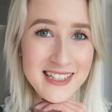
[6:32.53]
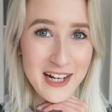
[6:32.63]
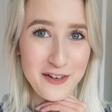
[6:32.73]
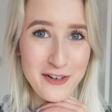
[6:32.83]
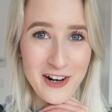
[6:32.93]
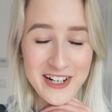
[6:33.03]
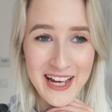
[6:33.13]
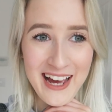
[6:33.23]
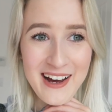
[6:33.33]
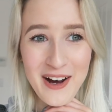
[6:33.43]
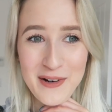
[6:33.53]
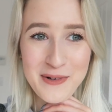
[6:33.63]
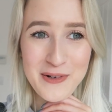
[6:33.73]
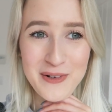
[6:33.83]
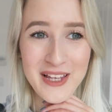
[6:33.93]
See how far I get. I
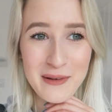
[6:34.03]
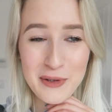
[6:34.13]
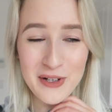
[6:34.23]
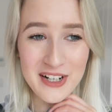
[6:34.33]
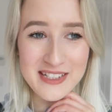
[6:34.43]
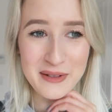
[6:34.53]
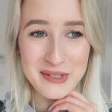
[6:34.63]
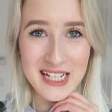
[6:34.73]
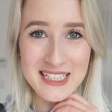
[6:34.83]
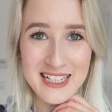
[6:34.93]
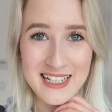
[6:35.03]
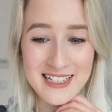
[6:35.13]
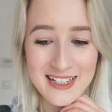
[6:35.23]
will keep you guys updated.